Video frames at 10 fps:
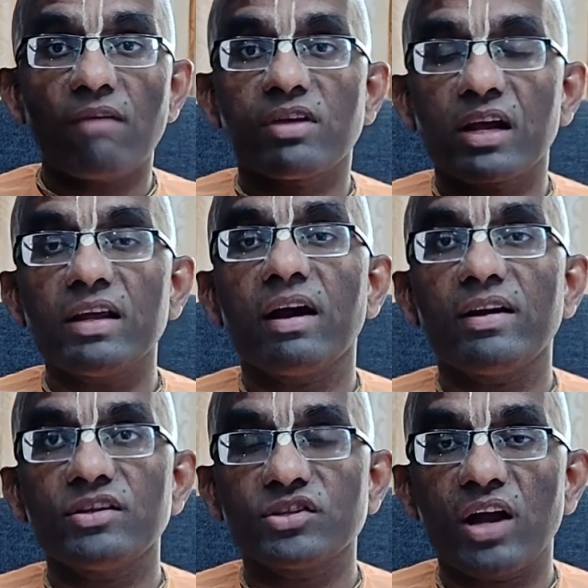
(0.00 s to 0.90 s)
have the clear
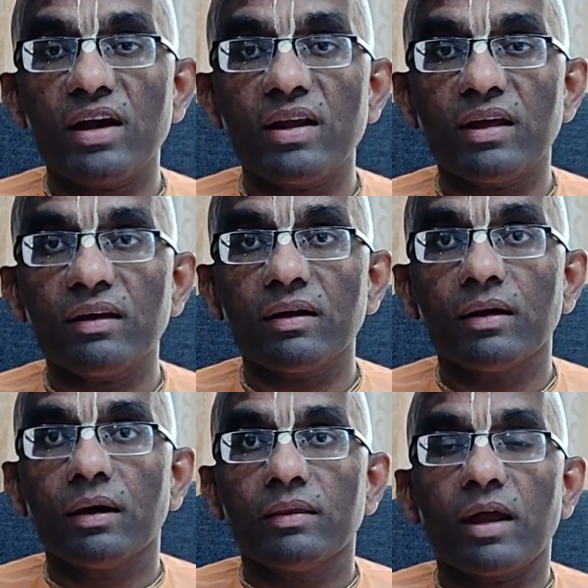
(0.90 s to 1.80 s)
understanding
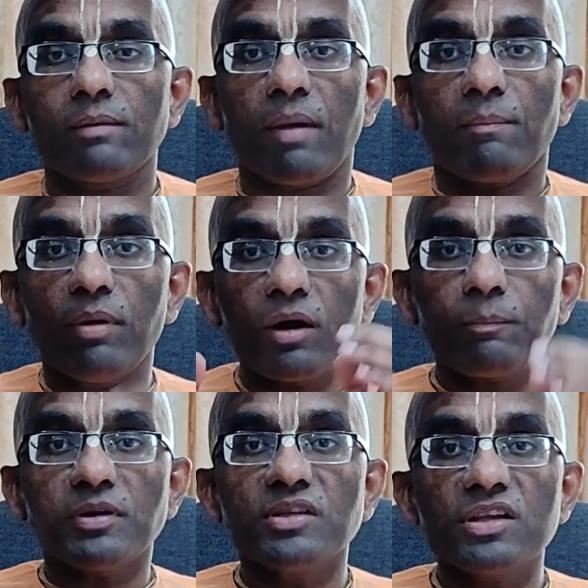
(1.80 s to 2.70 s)
that my
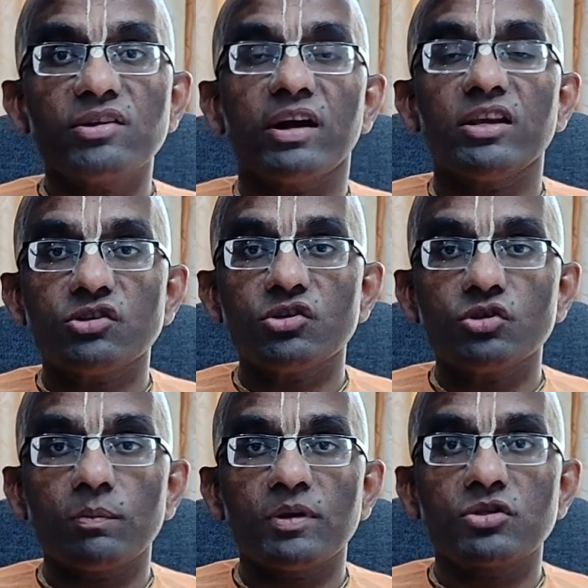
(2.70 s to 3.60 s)
purpose in this
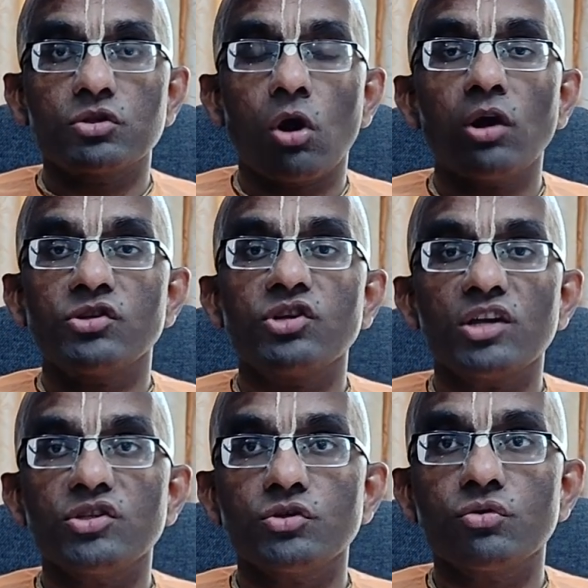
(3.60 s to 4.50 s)
relationship is not
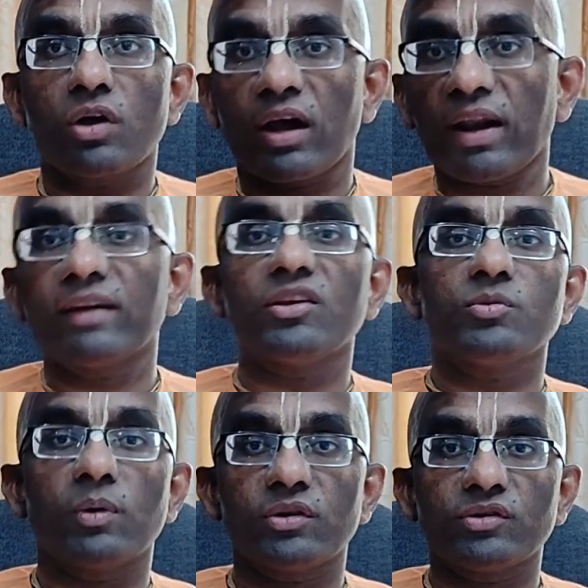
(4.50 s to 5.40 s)
just to correct
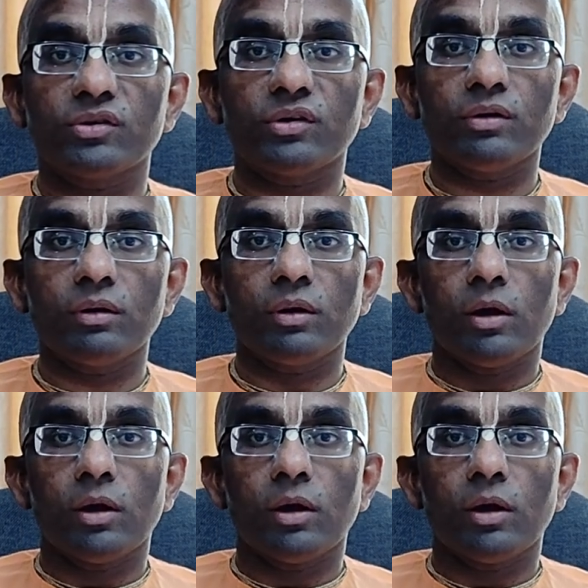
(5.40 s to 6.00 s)
this person,